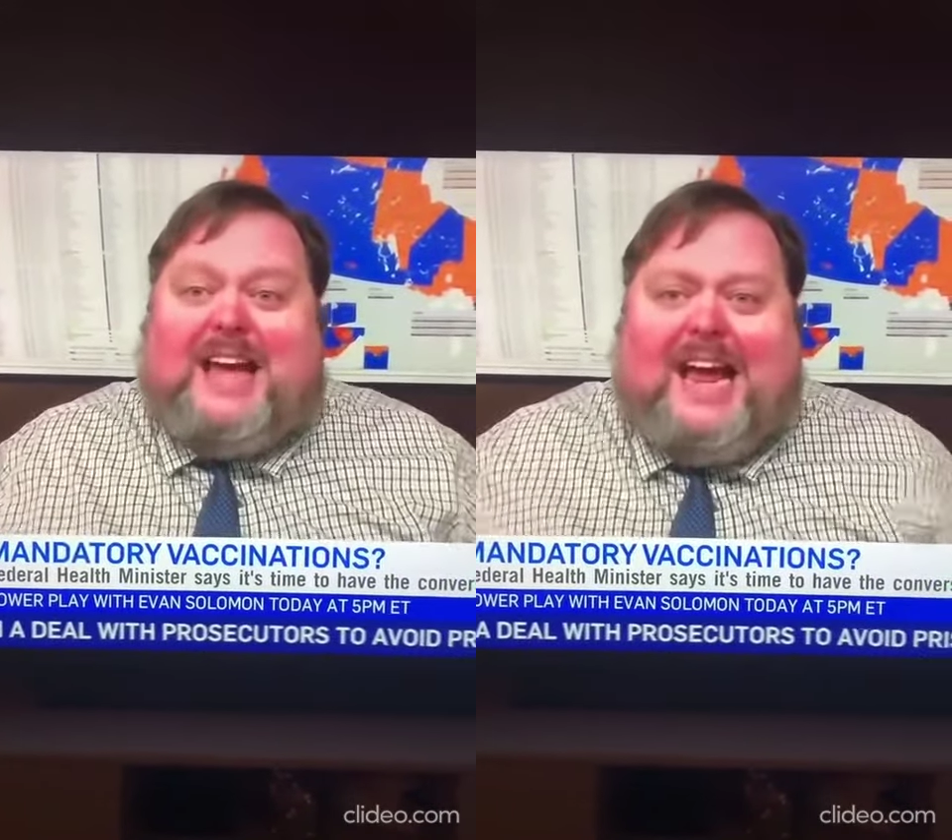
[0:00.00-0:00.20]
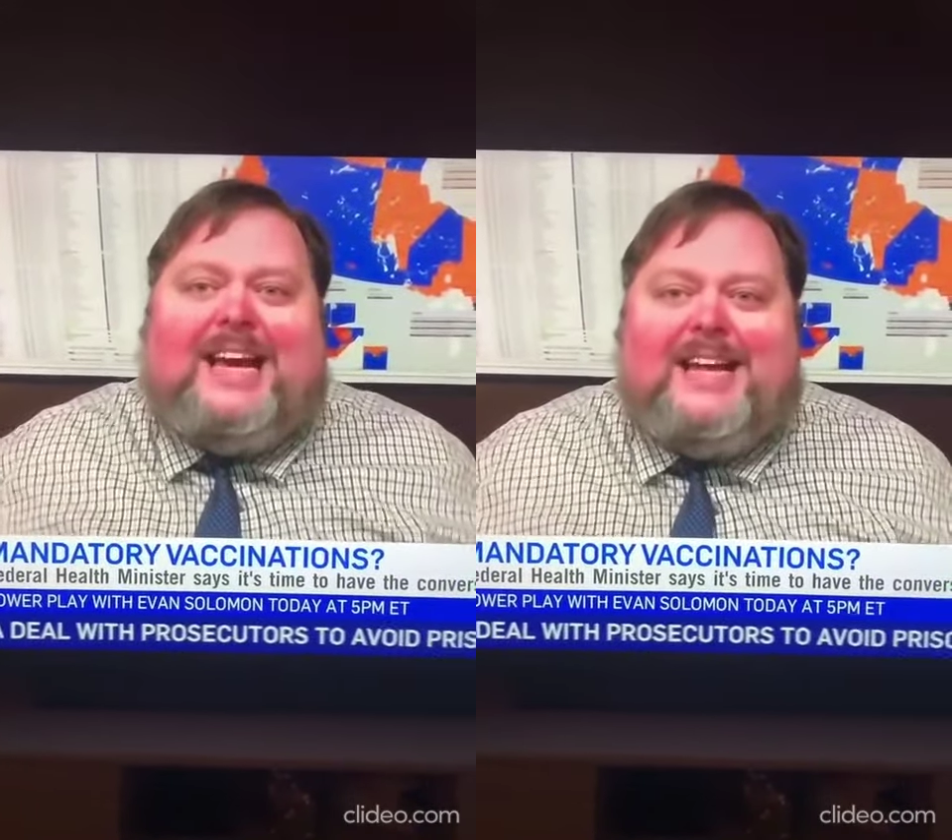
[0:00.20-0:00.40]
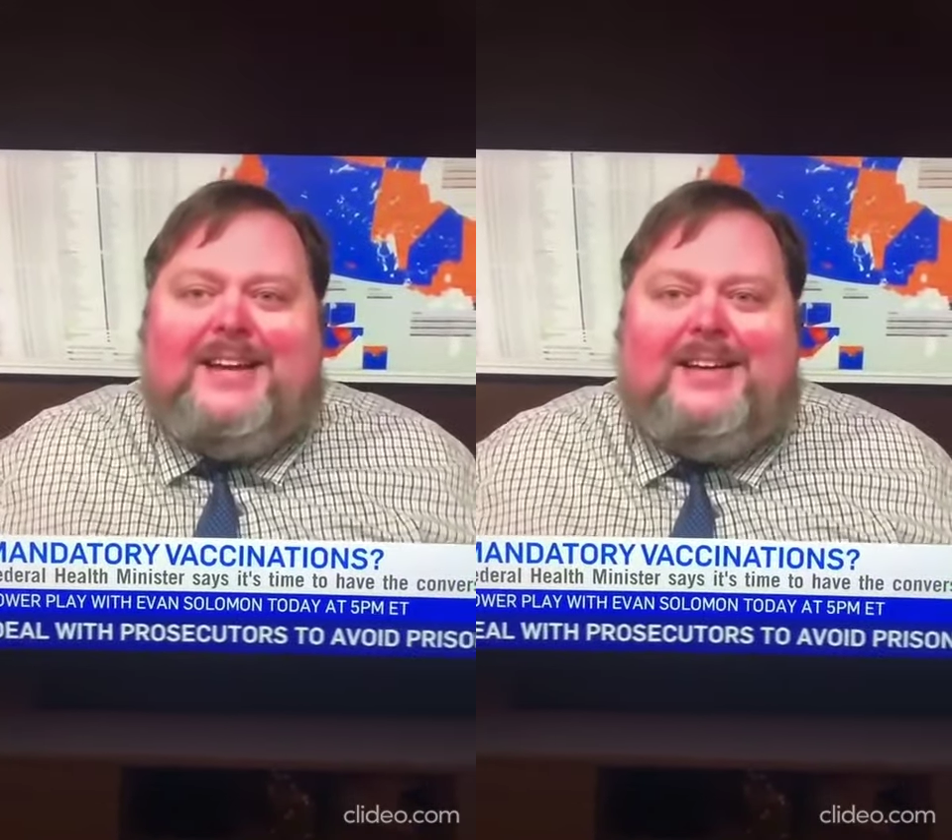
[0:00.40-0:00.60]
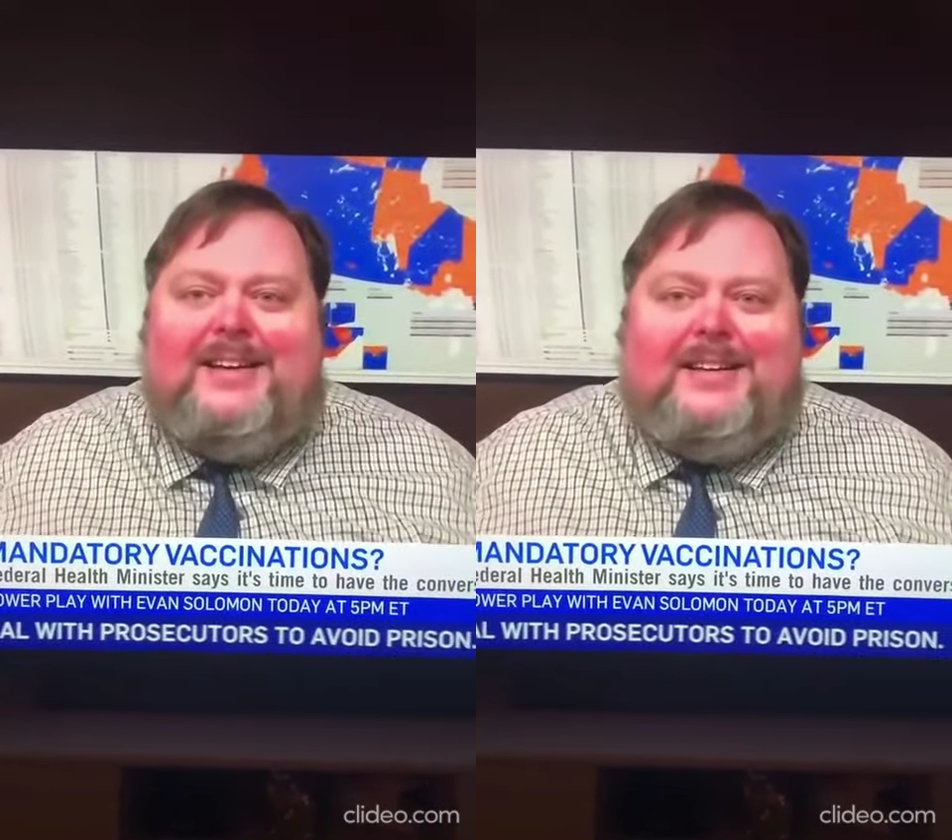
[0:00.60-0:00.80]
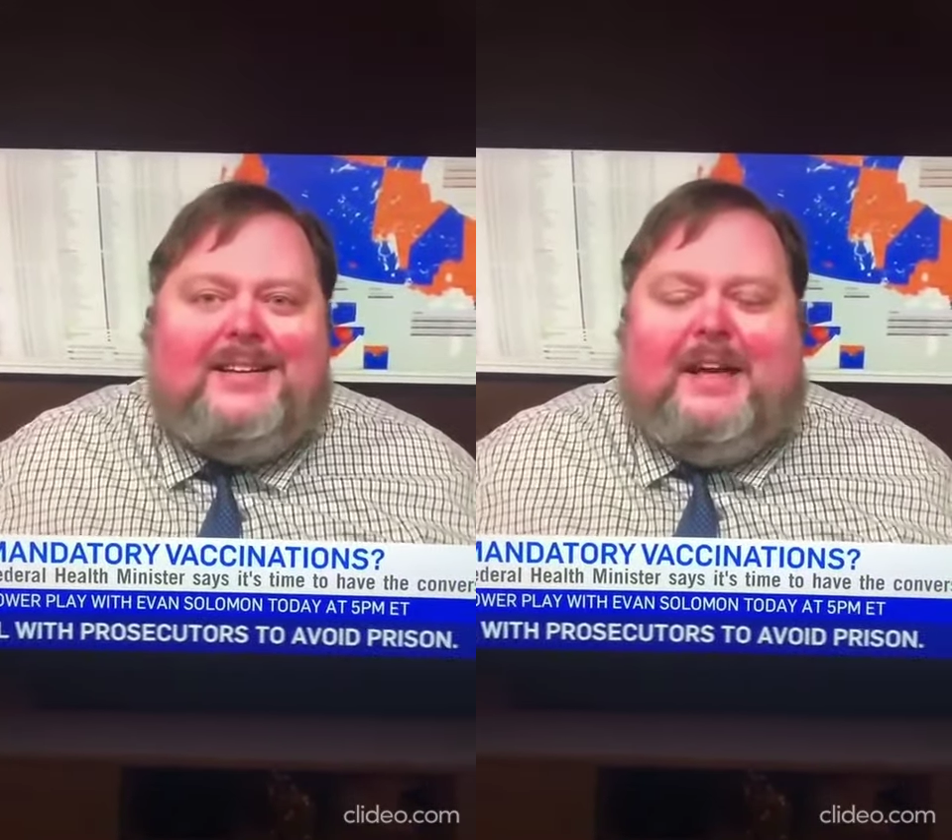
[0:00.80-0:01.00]
taken
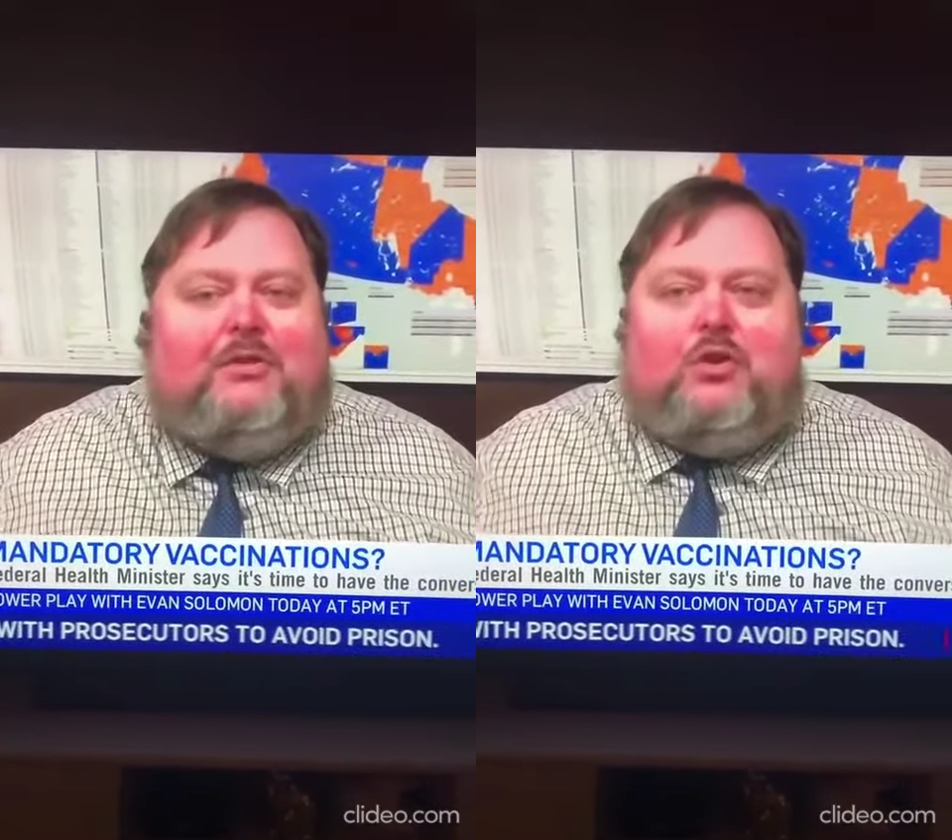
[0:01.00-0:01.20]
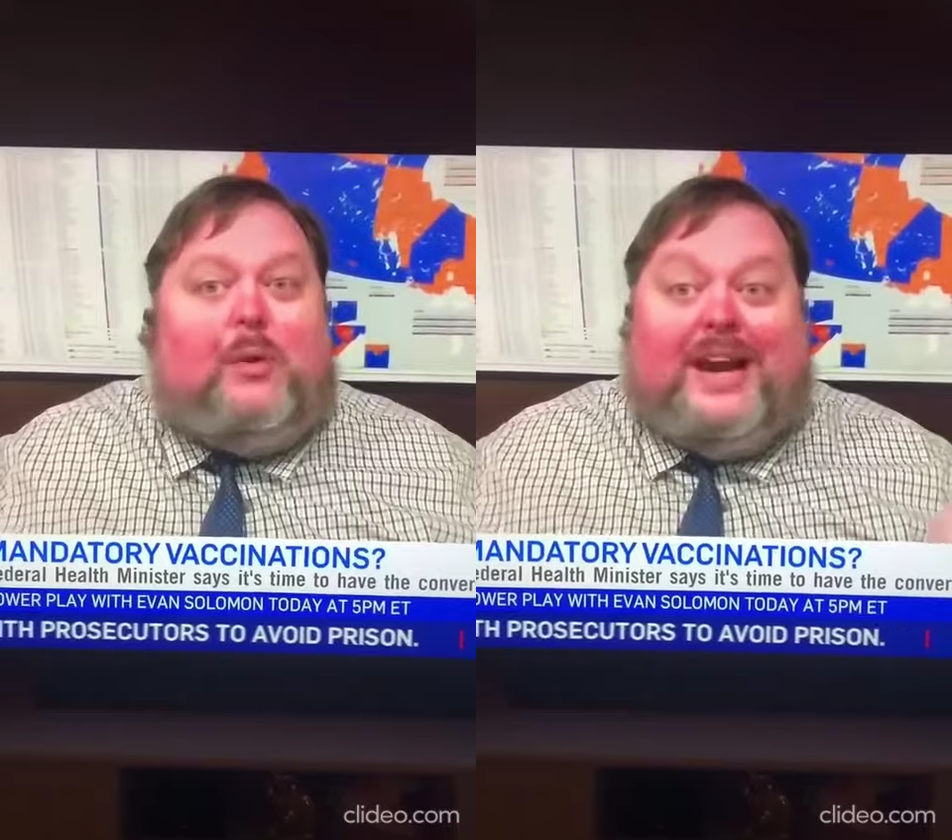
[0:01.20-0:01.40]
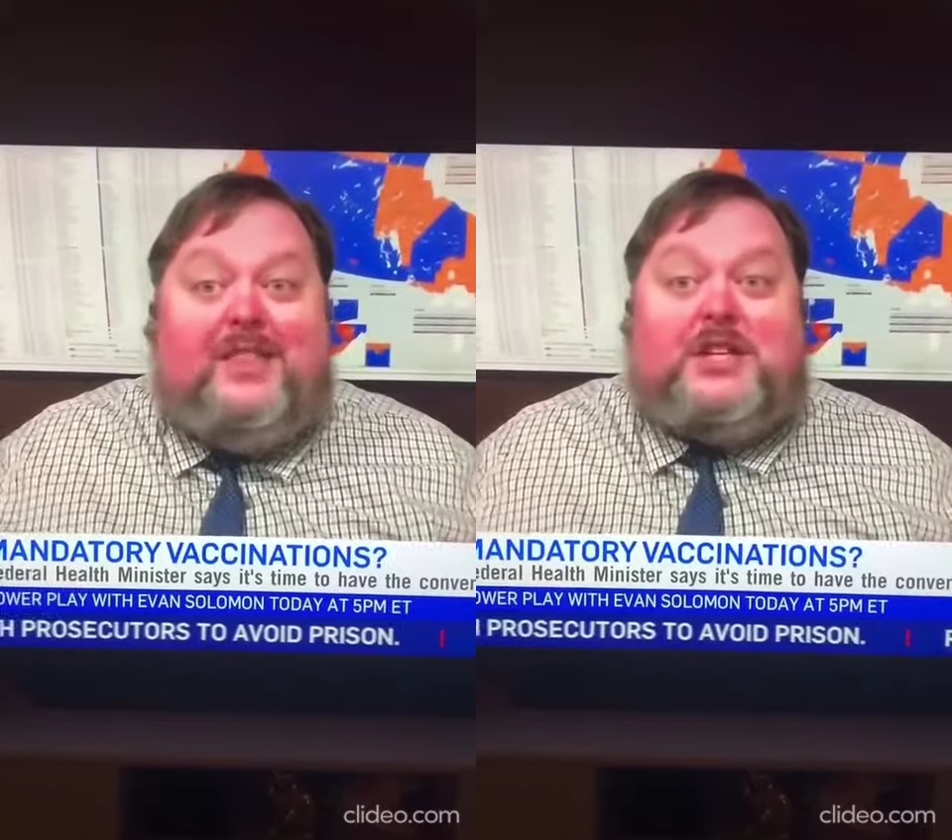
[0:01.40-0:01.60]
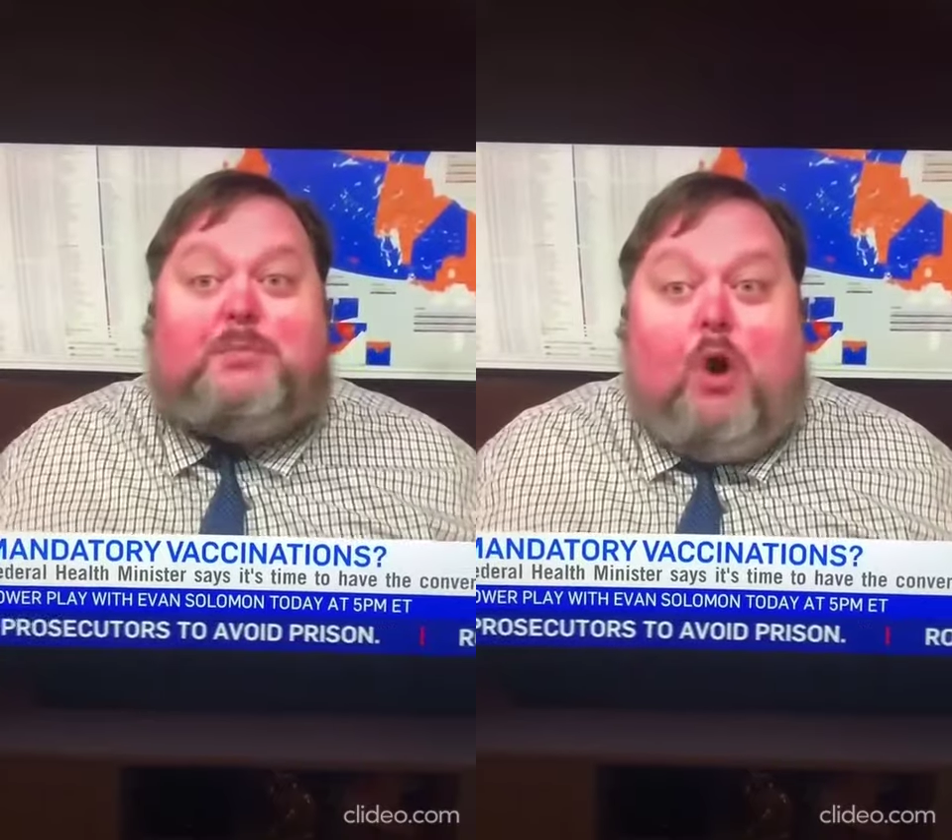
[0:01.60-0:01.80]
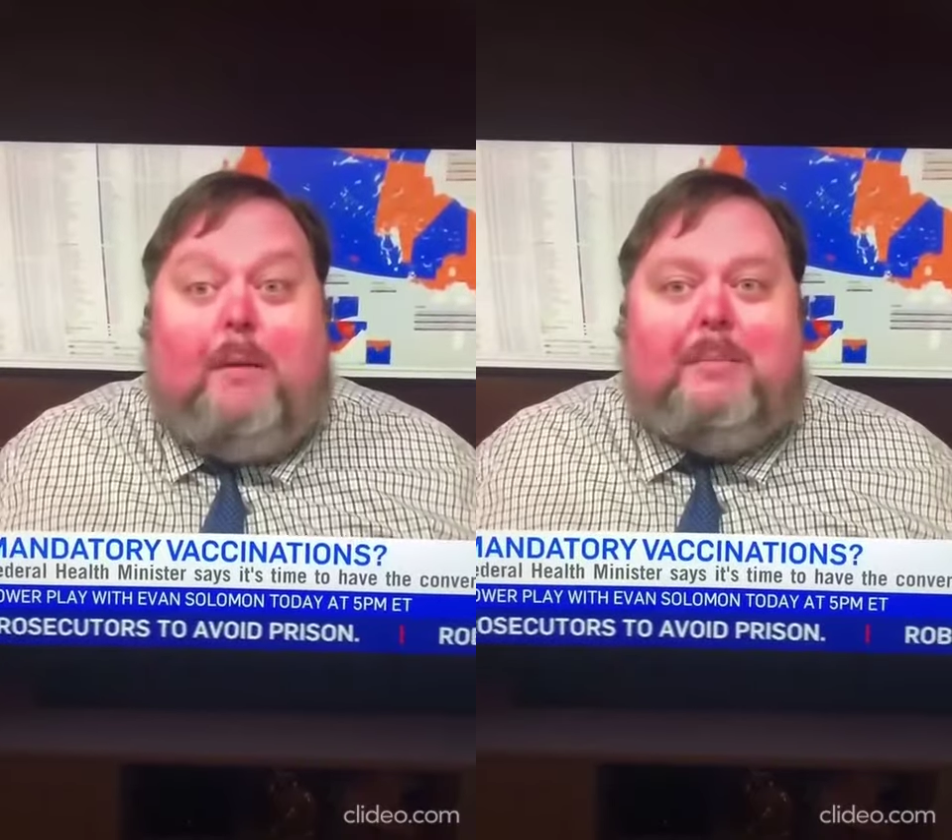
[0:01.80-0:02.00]
that created this
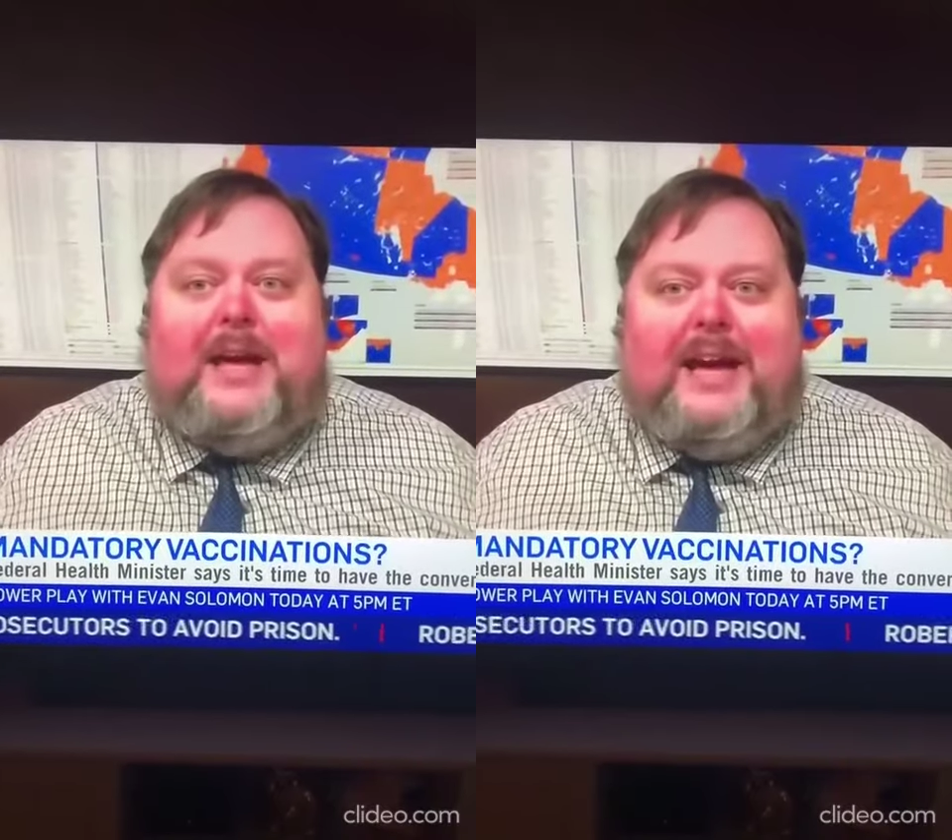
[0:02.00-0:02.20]
problem.